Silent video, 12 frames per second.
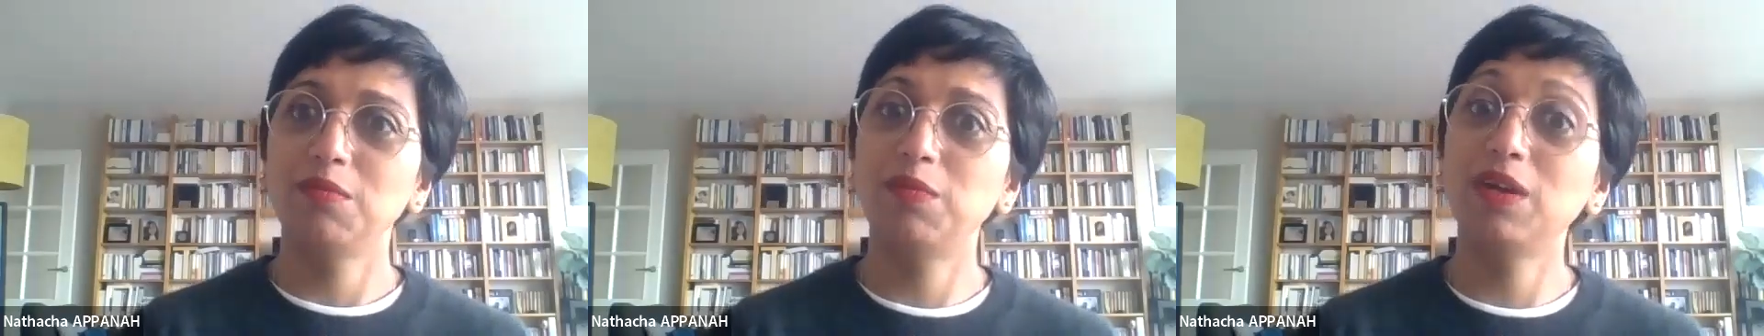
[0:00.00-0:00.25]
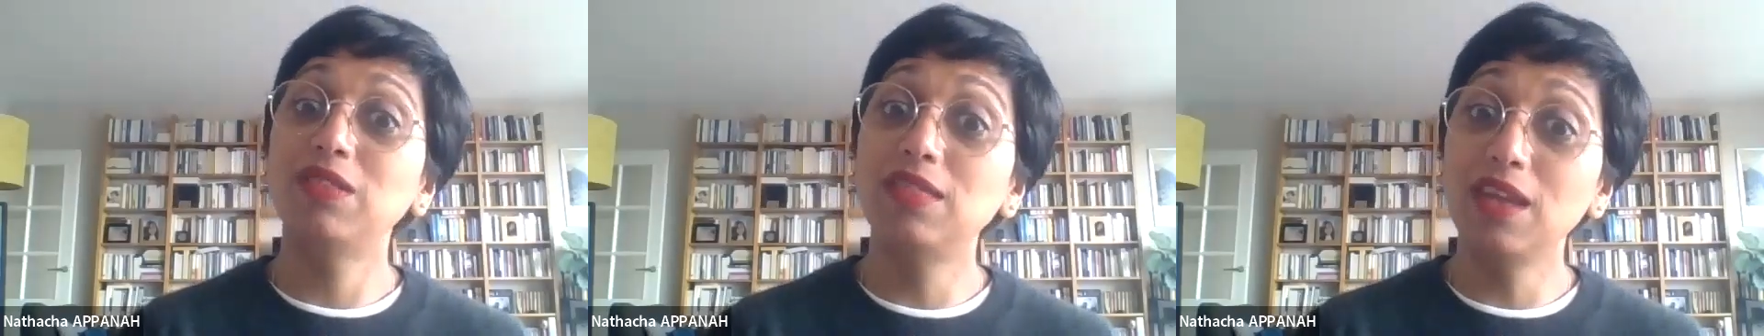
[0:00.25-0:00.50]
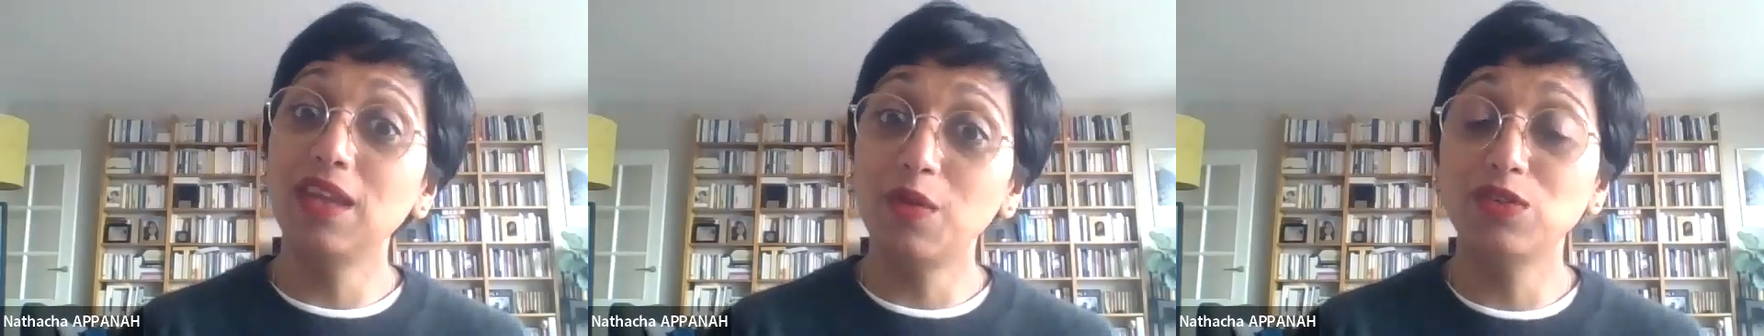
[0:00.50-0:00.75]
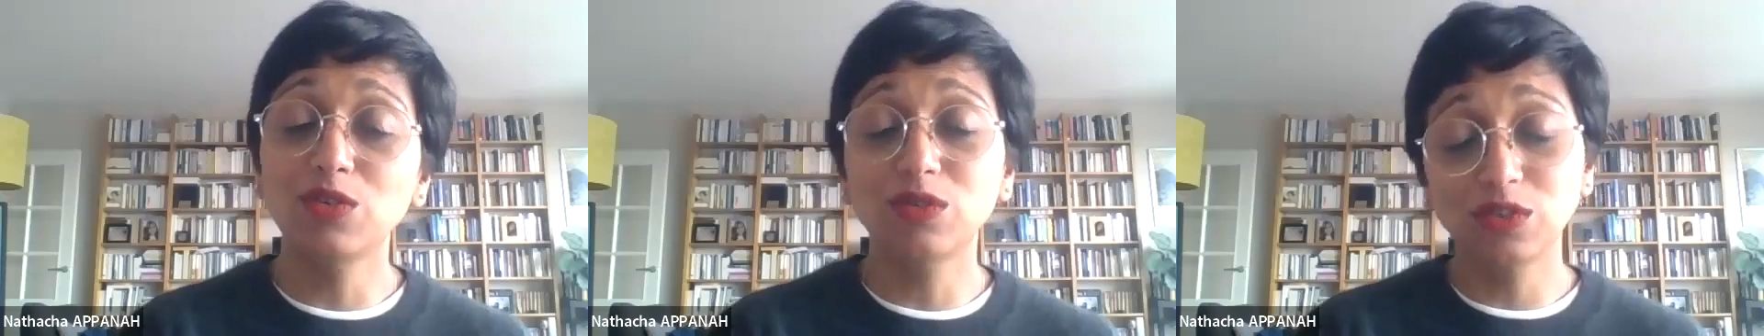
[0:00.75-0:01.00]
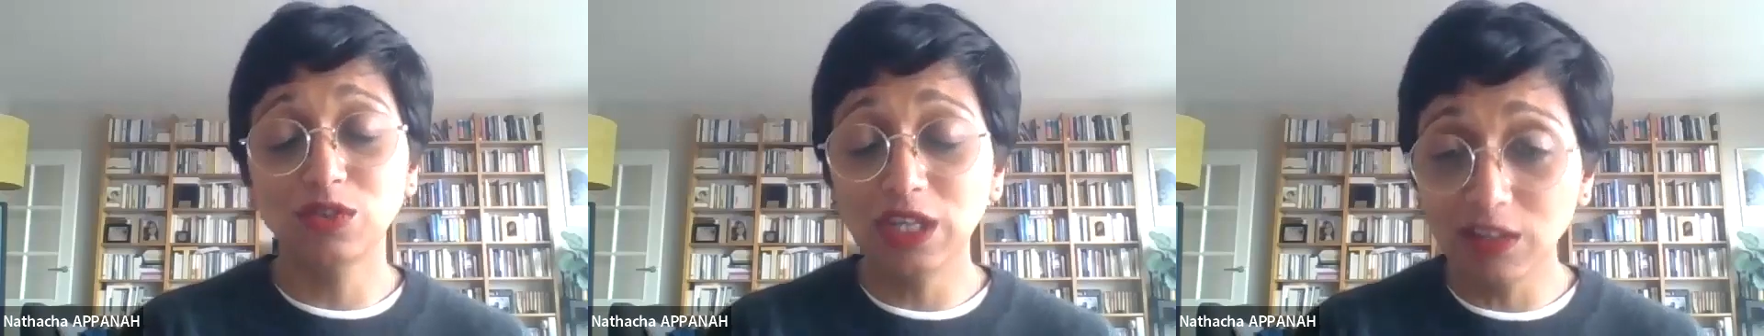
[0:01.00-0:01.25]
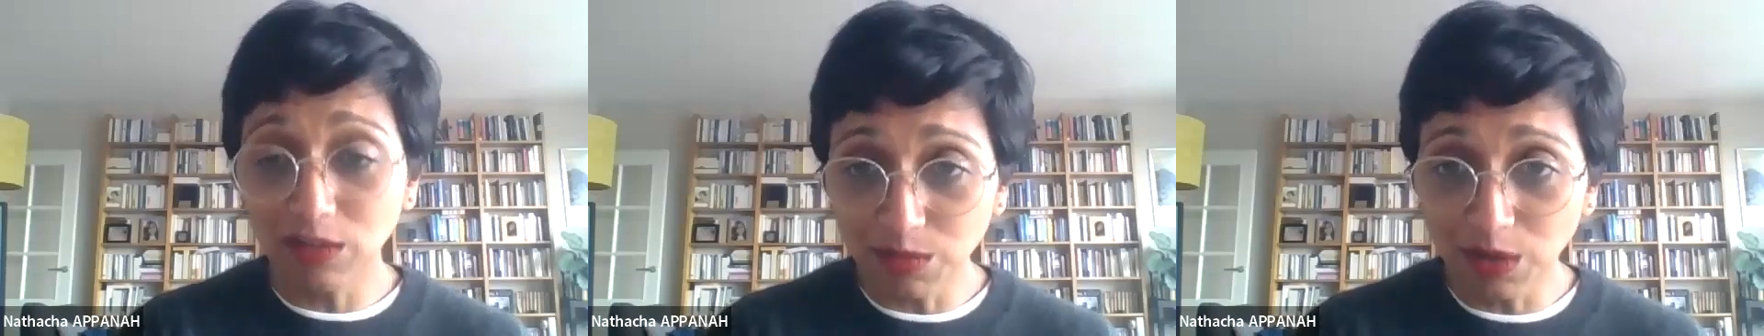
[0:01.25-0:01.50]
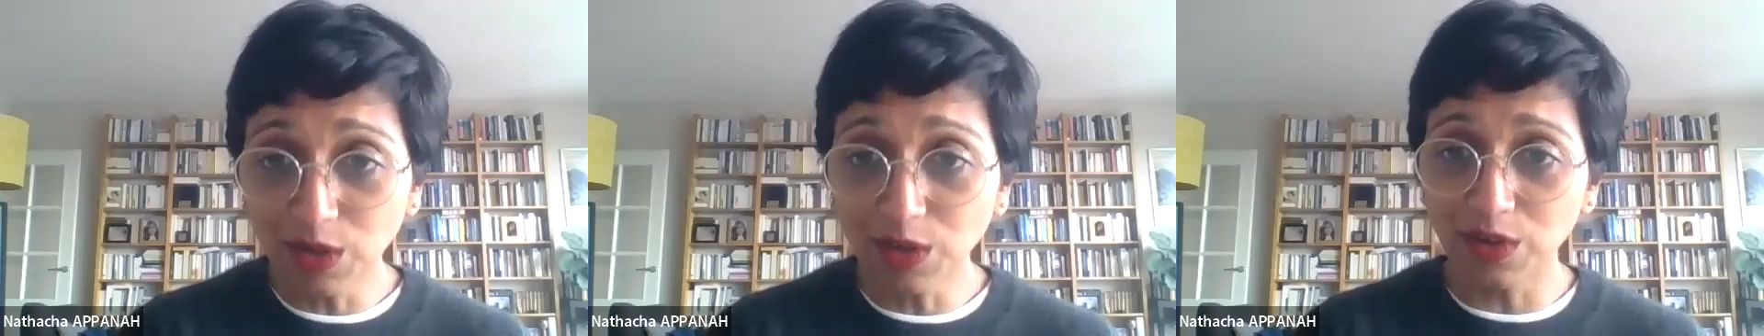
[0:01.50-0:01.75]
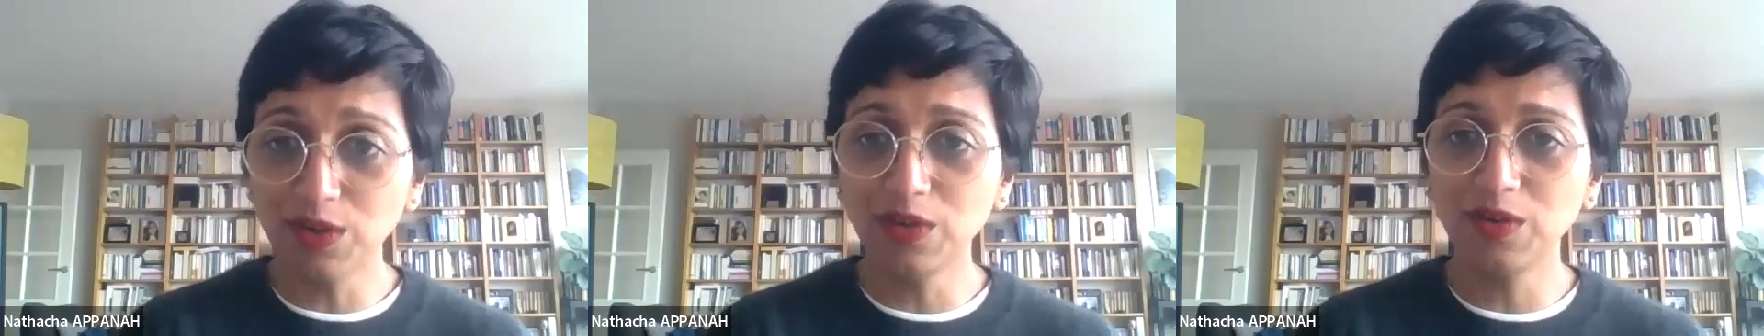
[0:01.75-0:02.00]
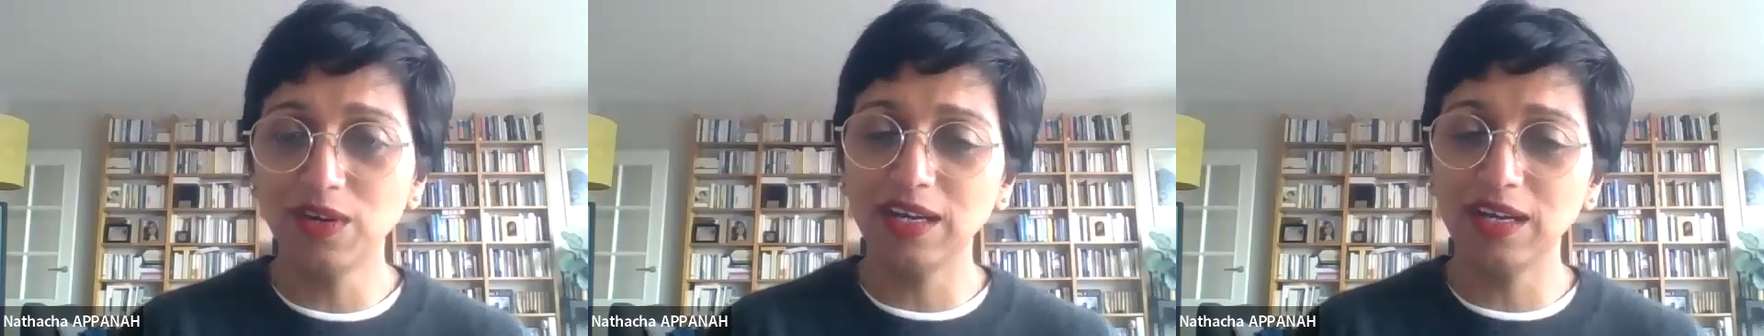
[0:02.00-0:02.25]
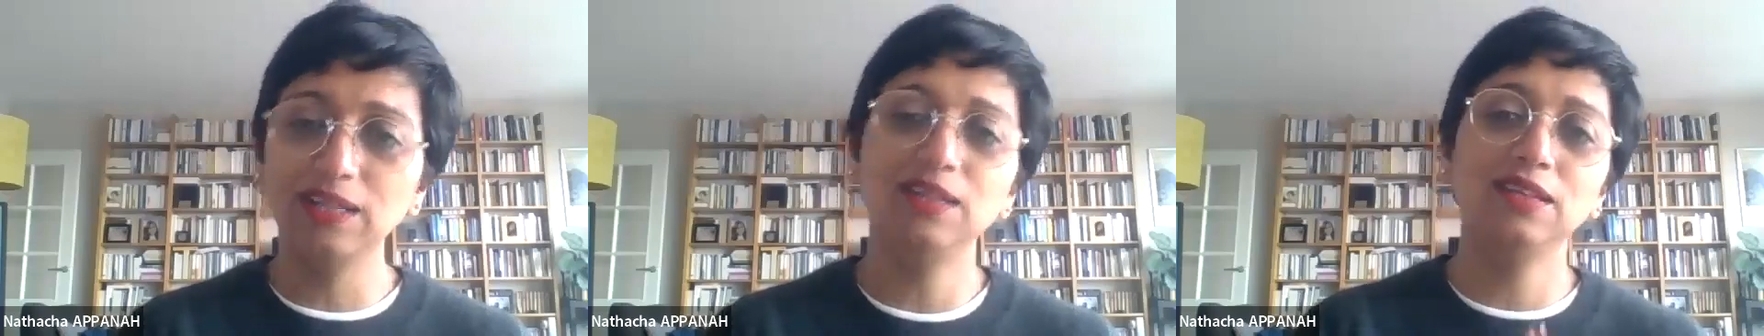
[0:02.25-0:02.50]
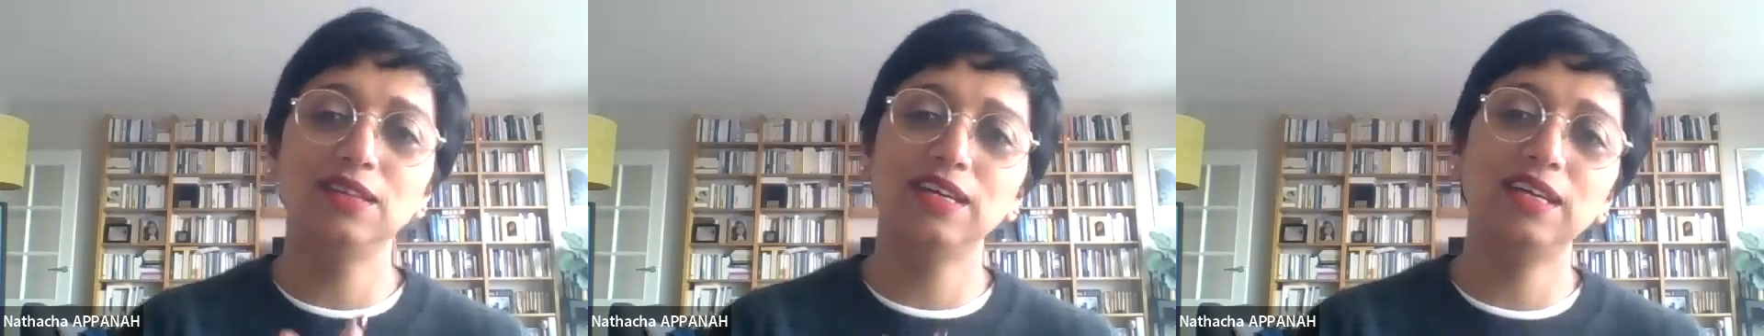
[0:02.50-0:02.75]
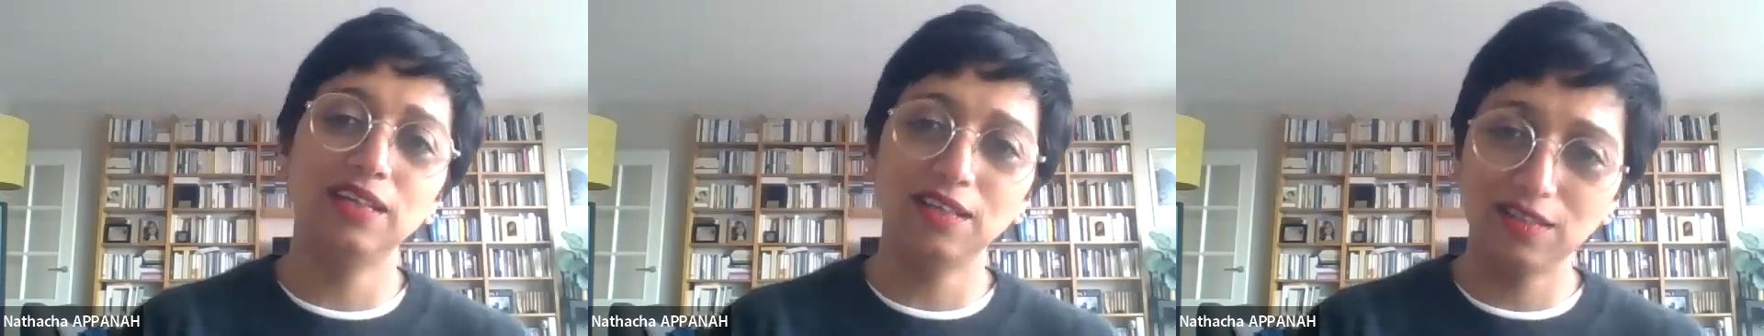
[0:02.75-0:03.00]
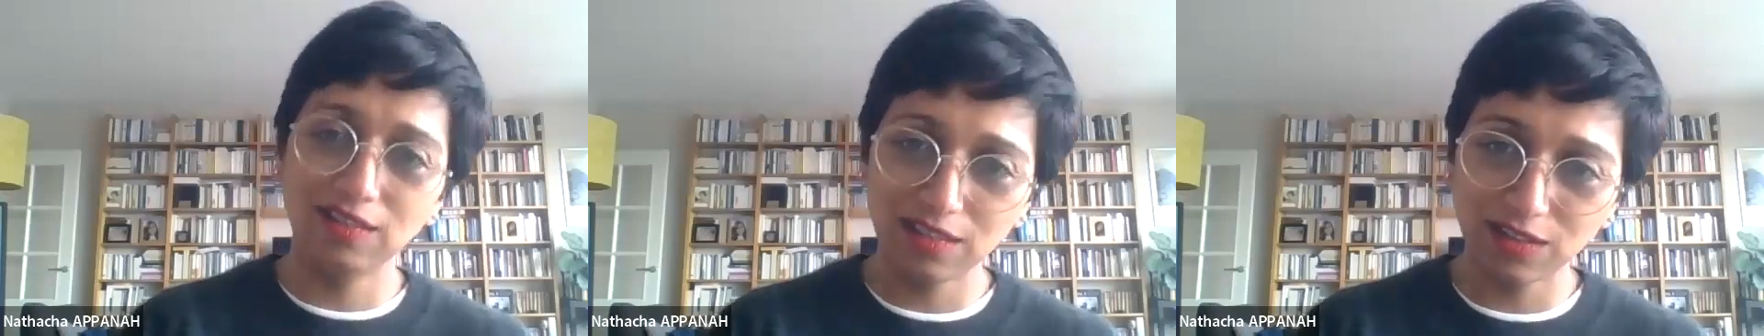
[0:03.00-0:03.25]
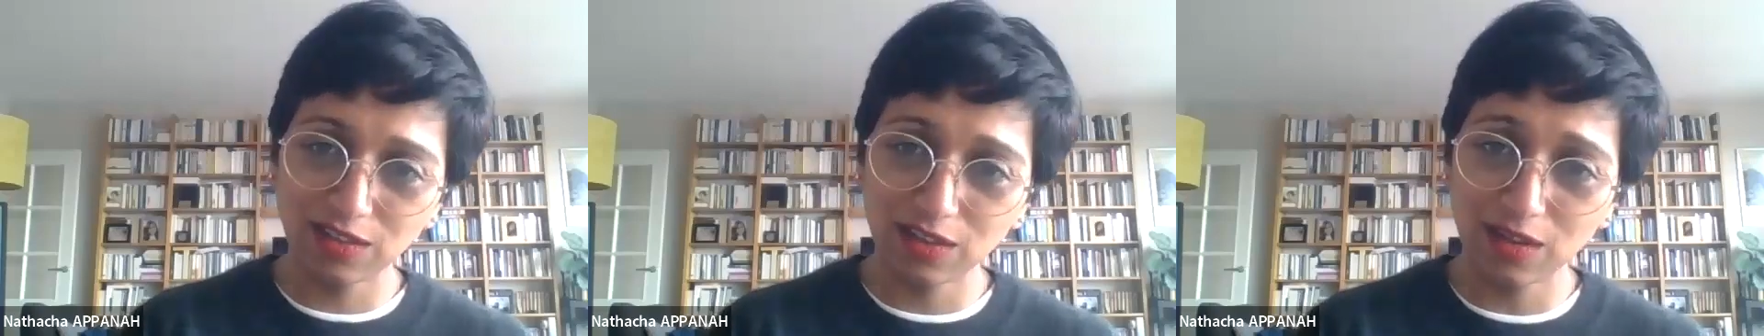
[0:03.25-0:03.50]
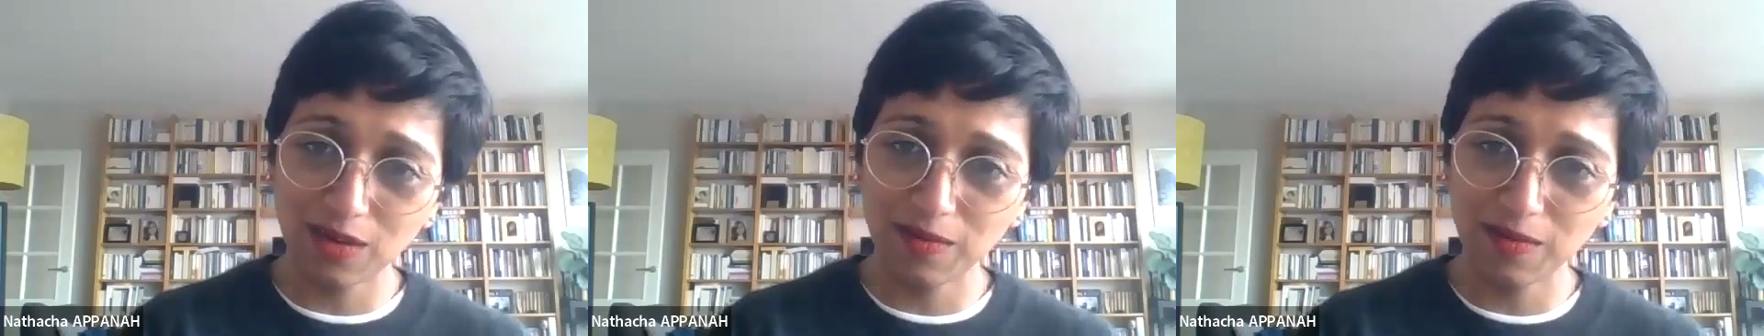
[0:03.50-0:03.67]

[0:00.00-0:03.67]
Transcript: but there is also his mother and his sister.